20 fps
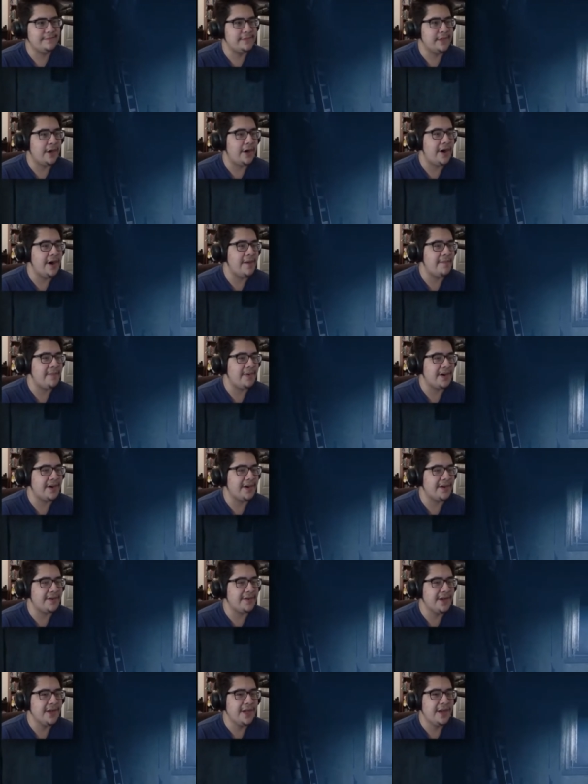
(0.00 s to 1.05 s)
Alright,
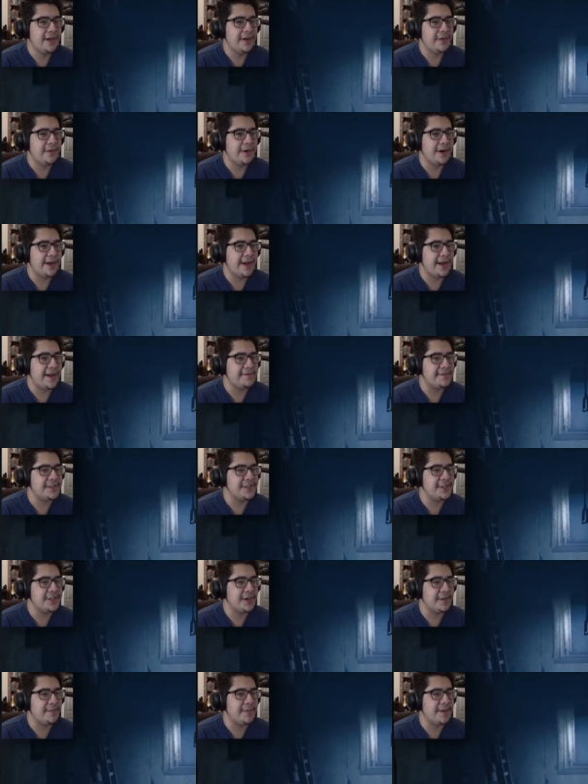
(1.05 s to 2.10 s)
Bucko, we're gonna have to
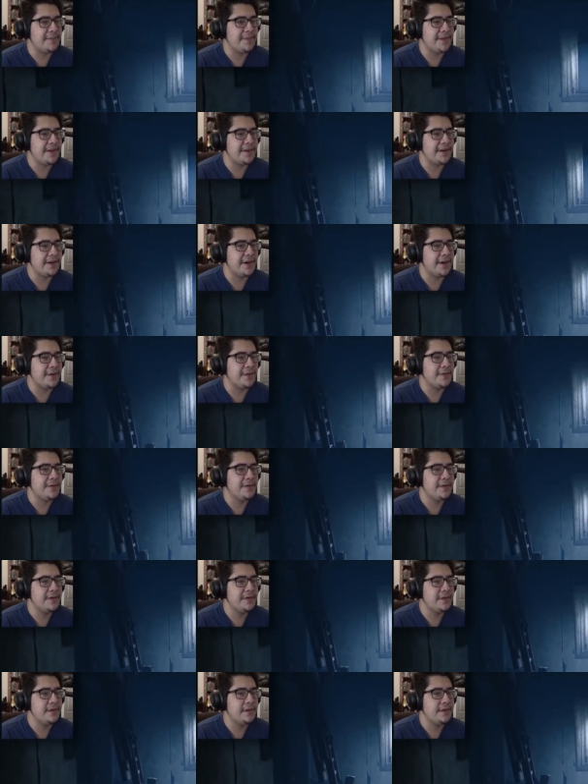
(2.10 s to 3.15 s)
jump up there and go.
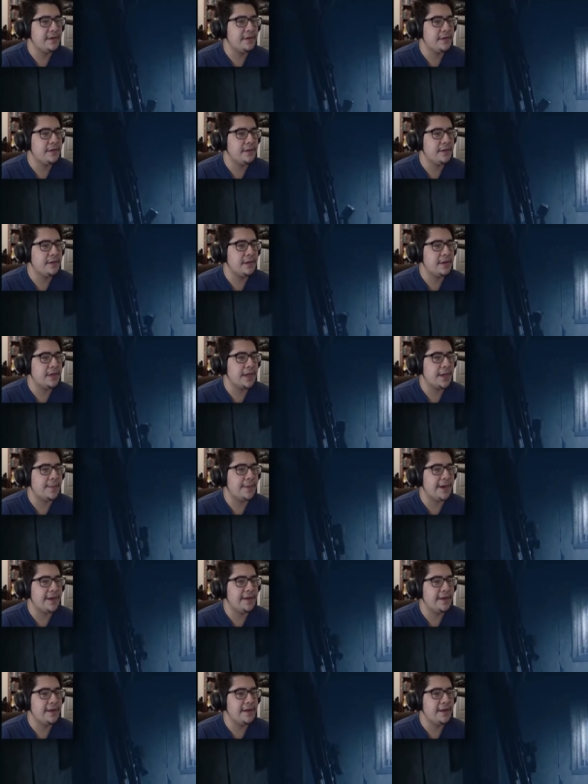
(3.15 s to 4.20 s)
Come
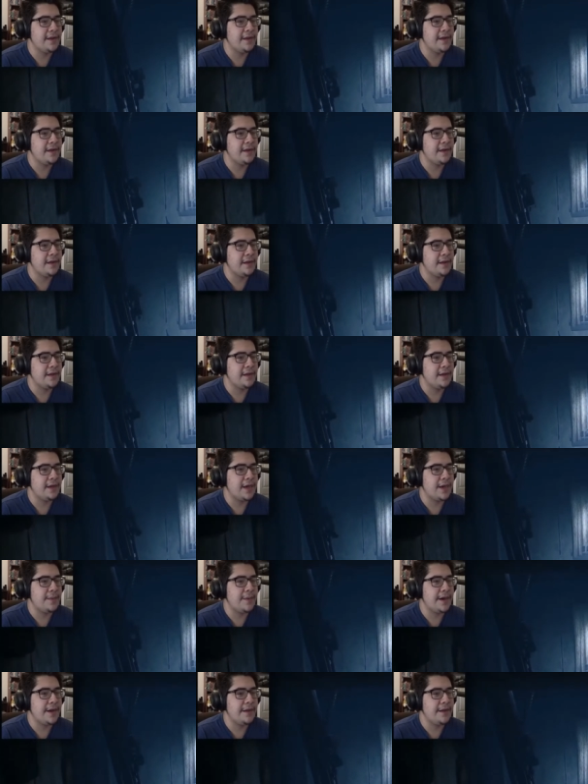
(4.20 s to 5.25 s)
on.
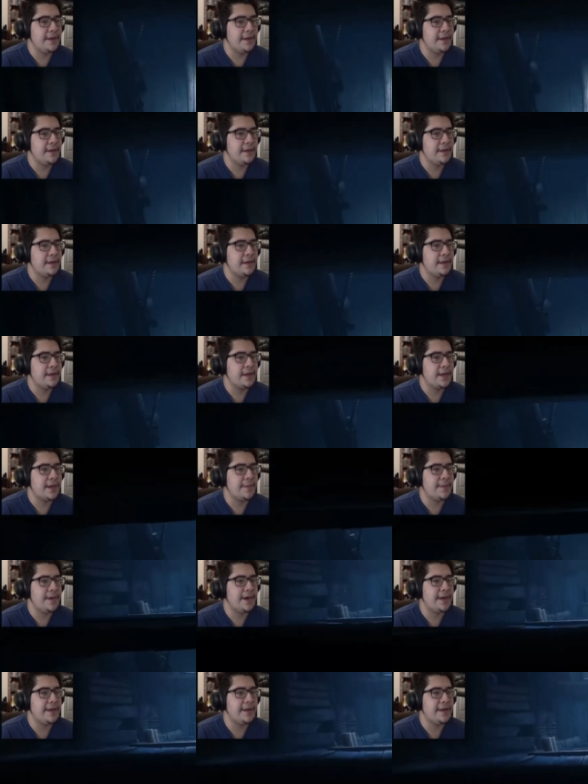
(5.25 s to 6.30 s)
Come on. Come
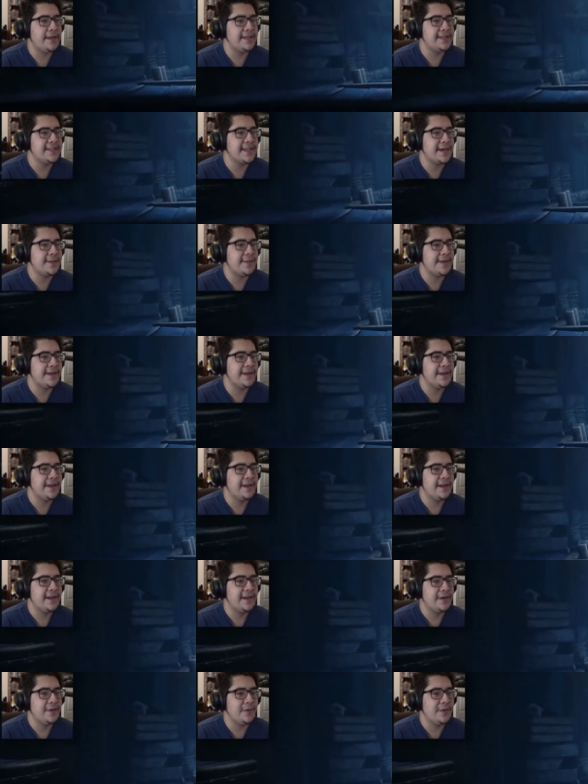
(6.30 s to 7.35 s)
on. He's coming.
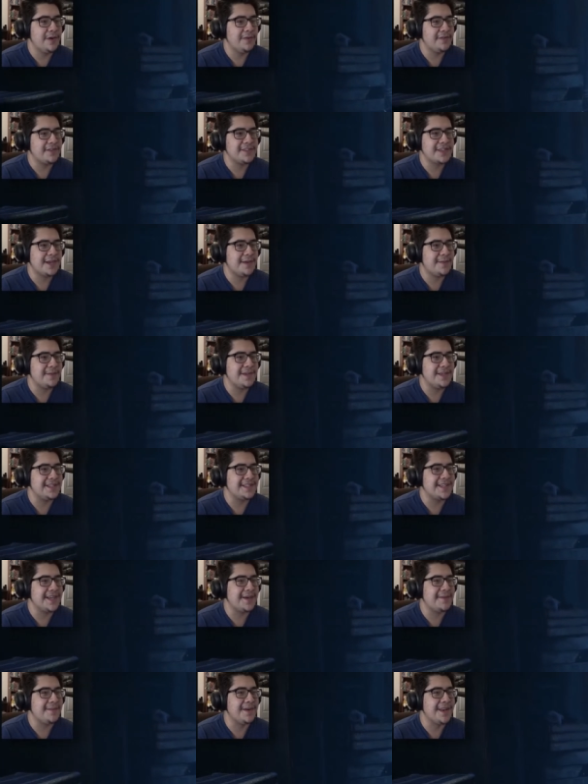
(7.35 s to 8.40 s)
Whoever's coming is
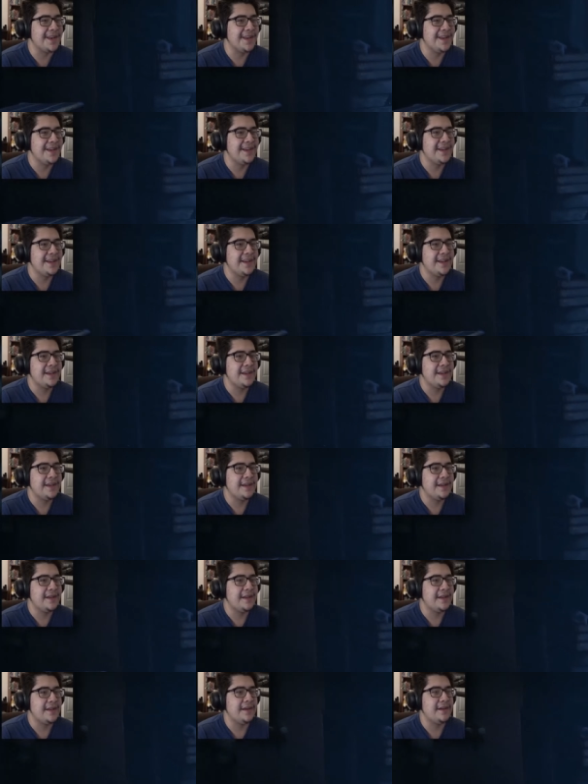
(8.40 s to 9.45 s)
coming.
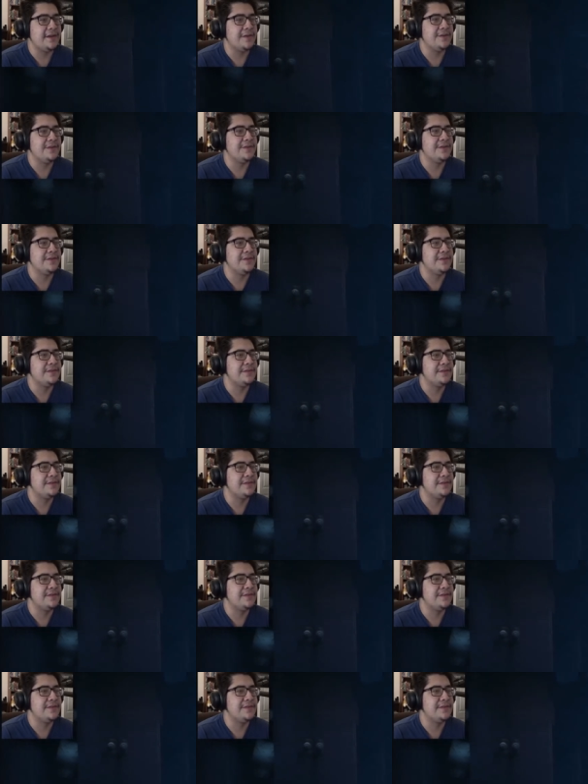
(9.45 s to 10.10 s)
Oh.